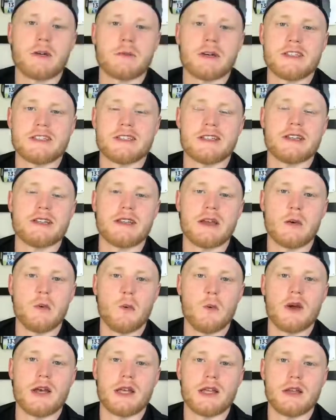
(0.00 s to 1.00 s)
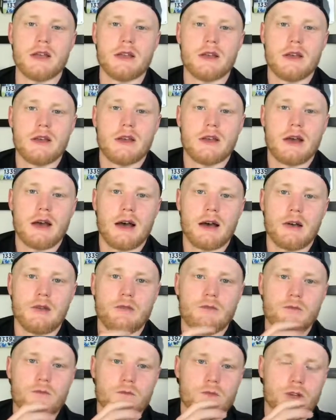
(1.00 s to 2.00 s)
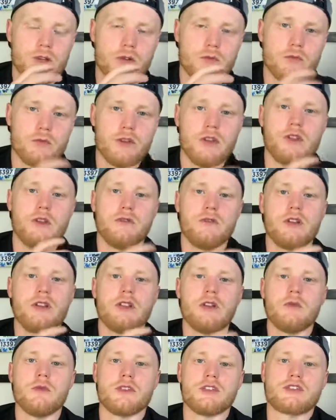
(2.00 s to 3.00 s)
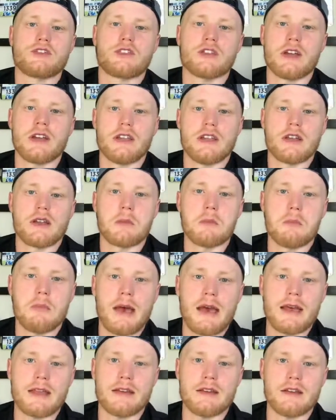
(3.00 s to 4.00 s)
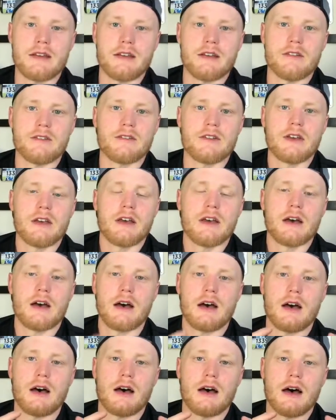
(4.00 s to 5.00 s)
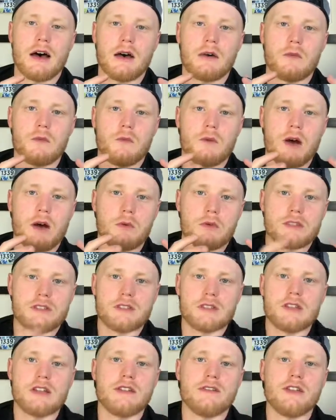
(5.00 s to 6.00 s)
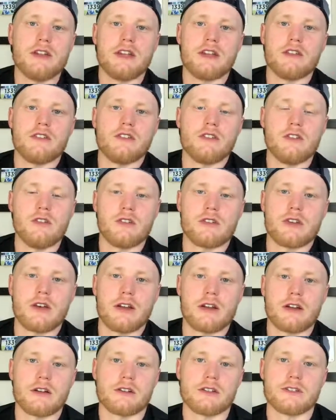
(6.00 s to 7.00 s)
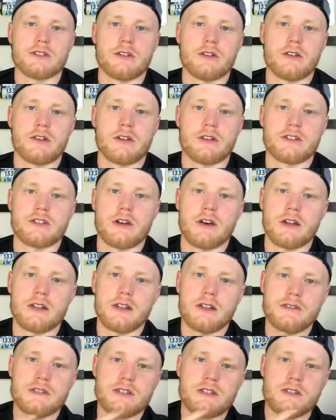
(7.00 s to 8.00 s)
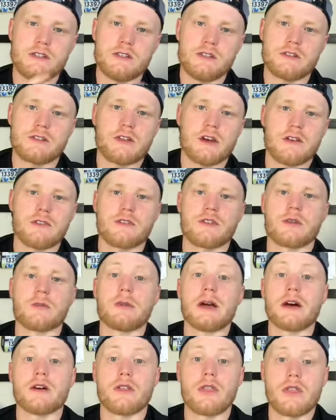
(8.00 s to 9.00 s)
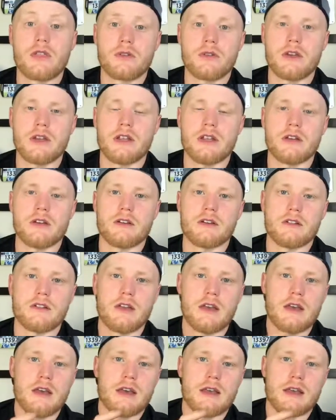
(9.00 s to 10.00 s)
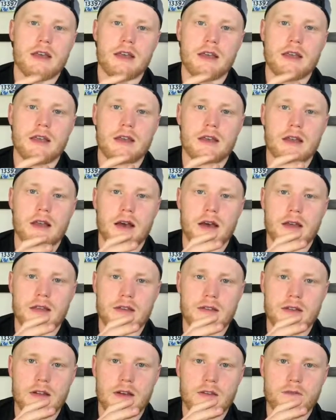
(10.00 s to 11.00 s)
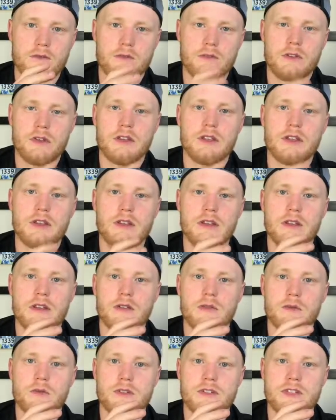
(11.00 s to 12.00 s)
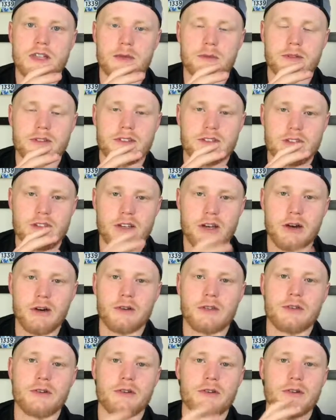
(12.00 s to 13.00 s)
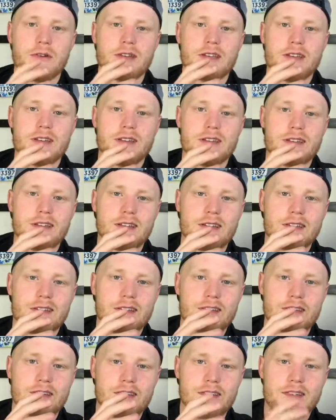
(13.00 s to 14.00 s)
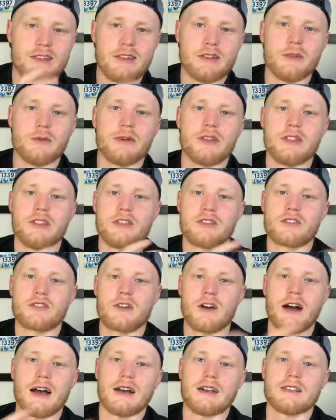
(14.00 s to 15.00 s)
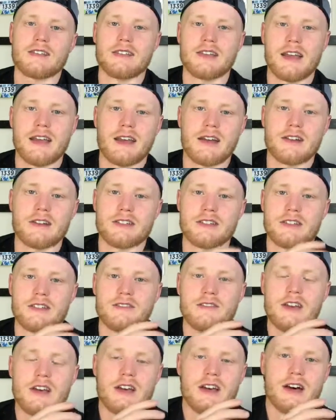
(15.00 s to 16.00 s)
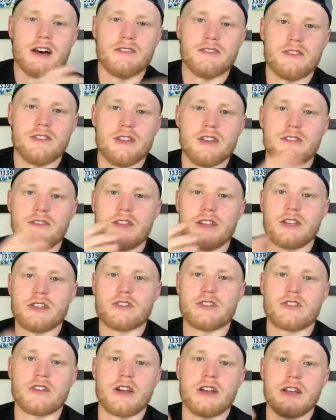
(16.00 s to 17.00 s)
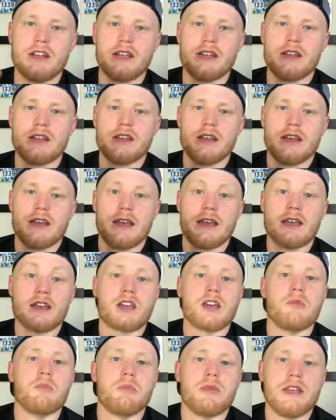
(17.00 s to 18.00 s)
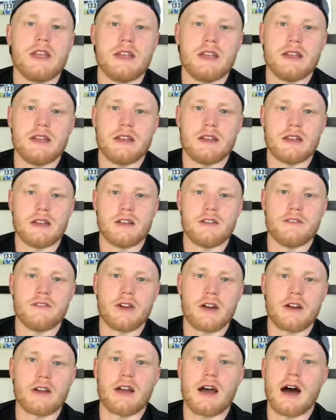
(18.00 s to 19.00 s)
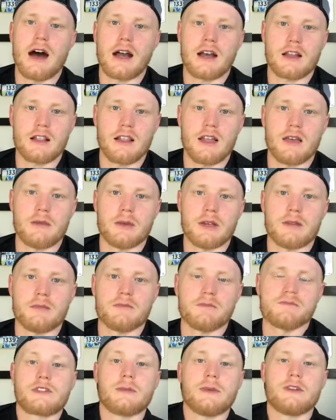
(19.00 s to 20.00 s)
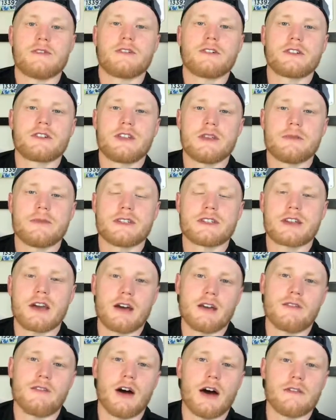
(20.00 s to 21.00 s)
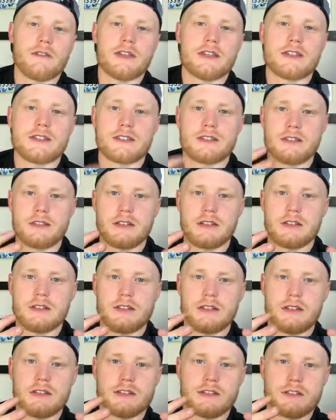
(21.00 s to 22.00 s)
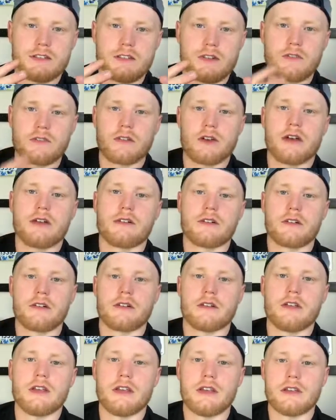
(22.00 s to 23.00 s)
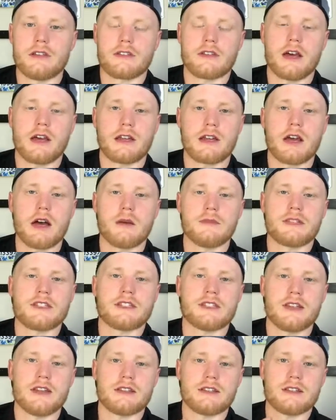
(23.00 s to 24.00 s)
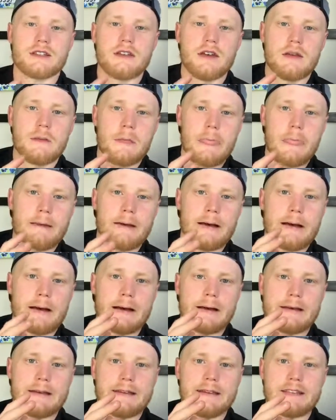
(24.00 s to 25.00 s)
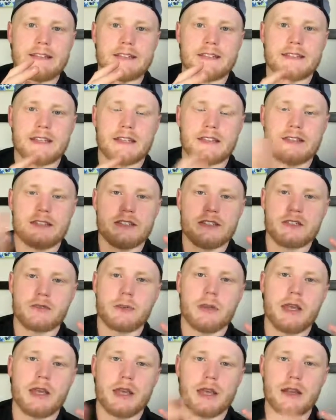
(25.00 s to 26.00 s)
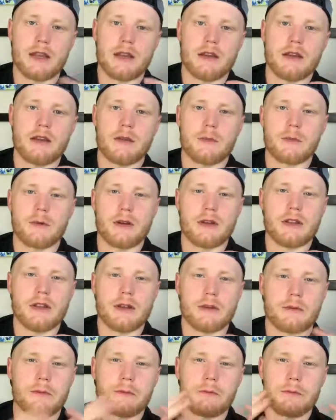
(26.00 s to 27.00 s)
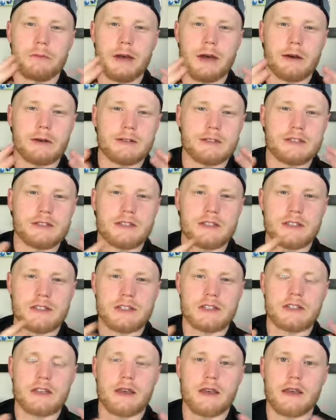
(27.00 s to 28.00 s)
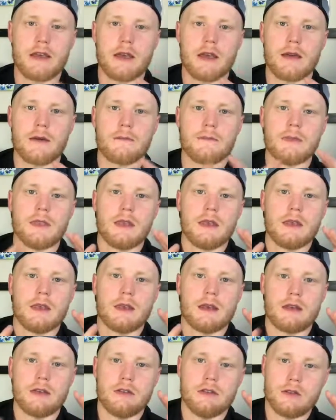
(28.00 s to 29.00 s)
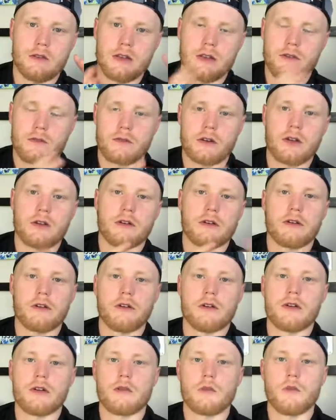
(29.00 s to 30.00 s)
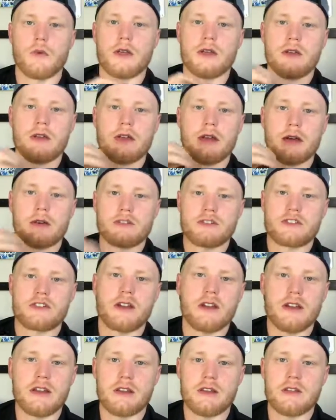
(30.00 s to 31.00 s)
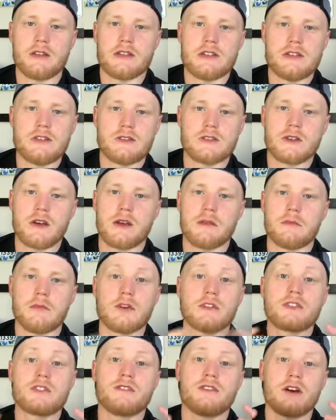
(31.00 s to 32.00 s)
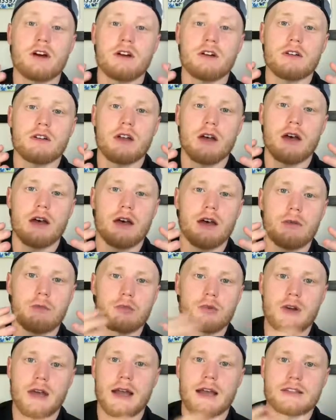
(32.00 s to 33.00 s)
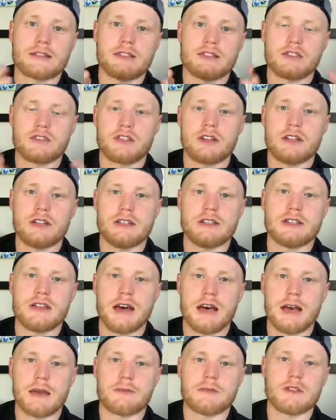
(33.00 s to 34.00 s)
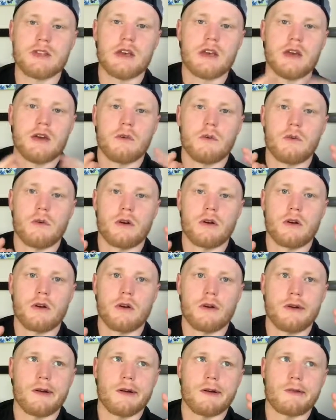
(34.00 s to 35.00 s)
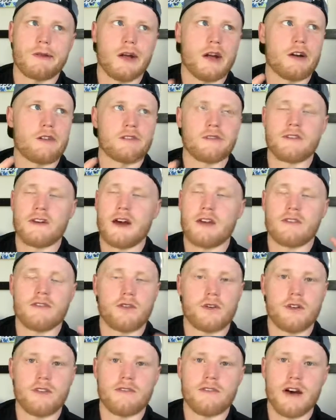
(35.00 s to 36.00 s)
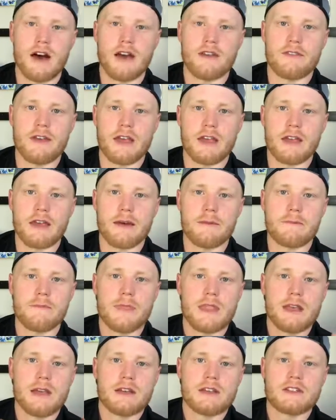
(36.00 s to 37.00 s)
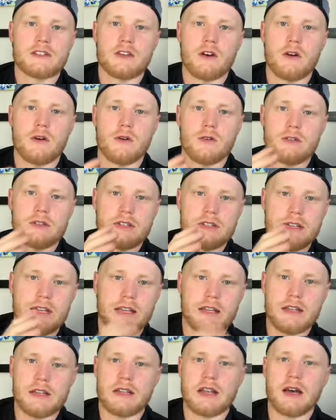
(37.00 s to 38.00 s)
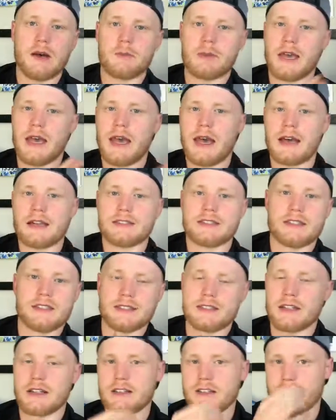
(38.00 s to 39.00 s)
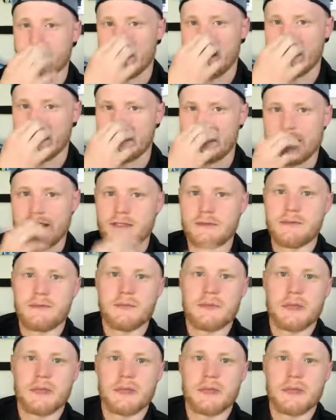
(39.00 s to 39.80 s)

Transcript: out by saying that when I, you know, really was training competitive, I was living in Tucson, Arizona. So I lived in Tucson for about 3 years, and I really was able to go through and deal with the trials and errors of living, training, and competing in a very hot climate. So my first tip is kind of obvious. It's to run early. It's kind of common sense. In the sense, this weekend I ended up running about 6 a.m. You can run earlier. When I was training in Tucson, most of our practice training times were around 5:45 a.m. So getting up as the sun's rising